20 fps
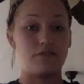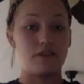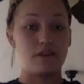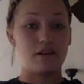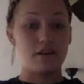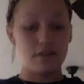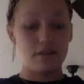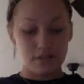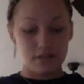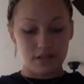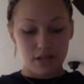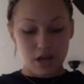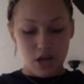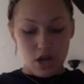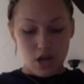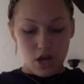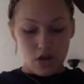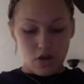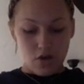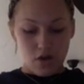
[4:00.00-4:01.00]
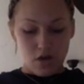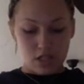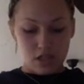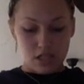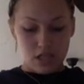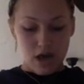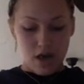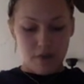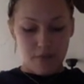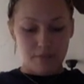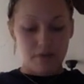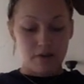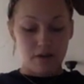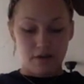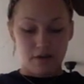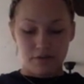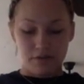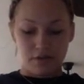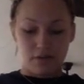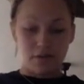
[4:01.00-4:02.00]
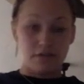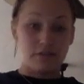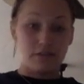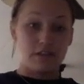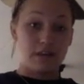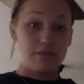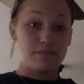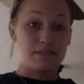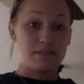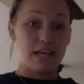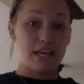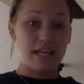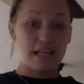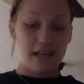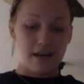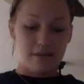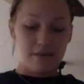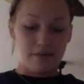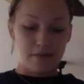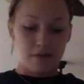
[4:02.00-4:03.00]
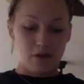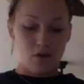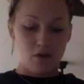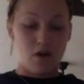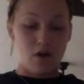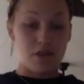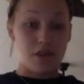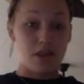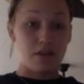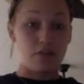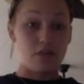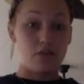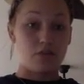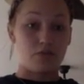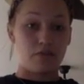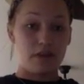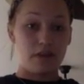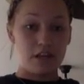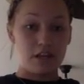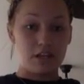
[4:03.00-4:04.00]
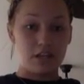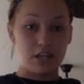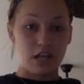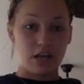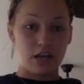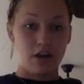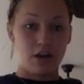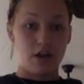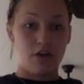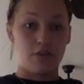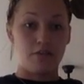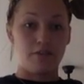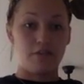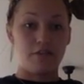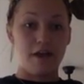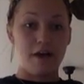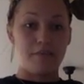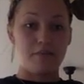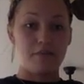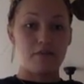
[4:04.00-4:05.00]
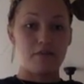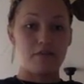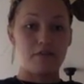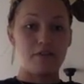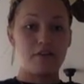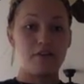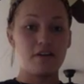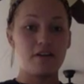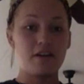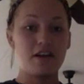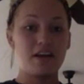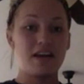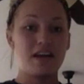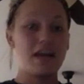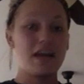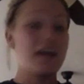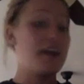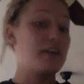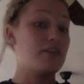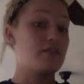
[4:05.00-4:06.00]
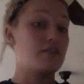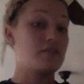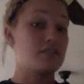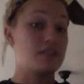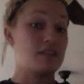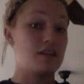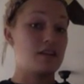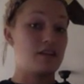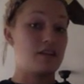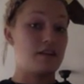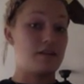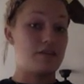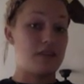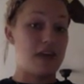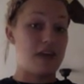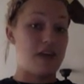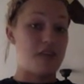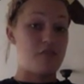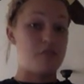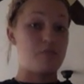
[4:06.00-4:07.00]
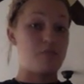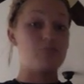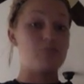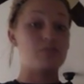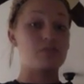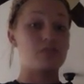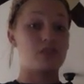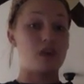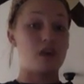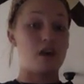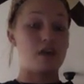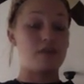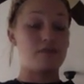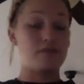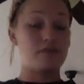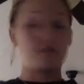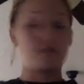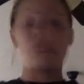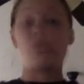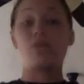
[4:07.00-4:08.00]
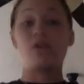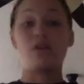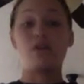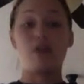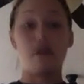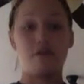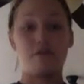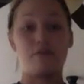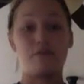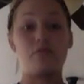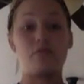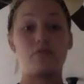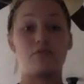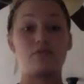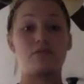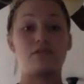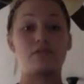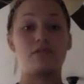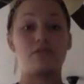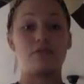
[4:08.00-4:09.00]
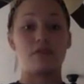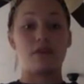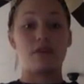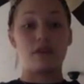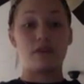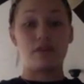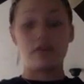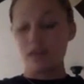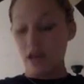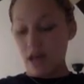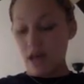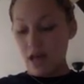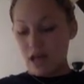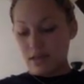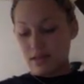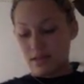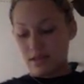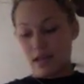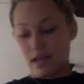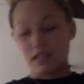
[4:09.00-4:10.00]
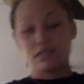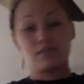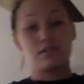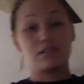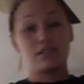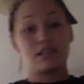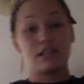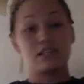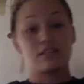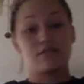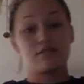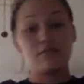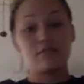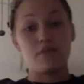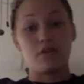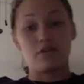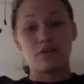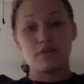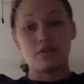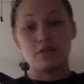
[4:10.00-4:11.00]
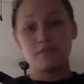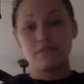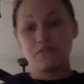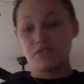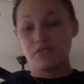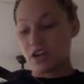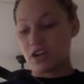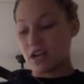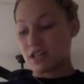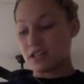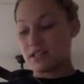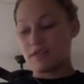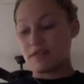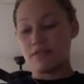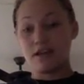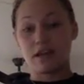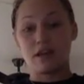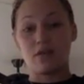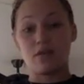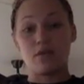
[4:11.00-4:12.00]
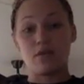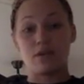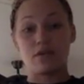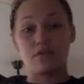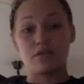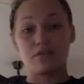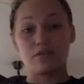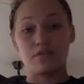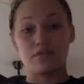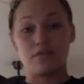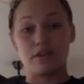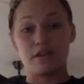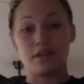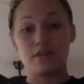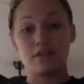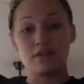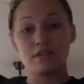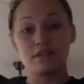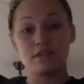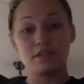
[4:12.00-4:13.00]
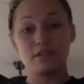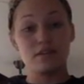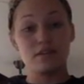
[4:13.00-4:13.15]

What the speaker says: fingers, go on top of their thumb side up, go on the little ridge, and go flap over, and you'll see if they have a pulse or not. We don't have a pulse, so we're good. The next one stands for motor. You're going to see if they can wiggle their fingers,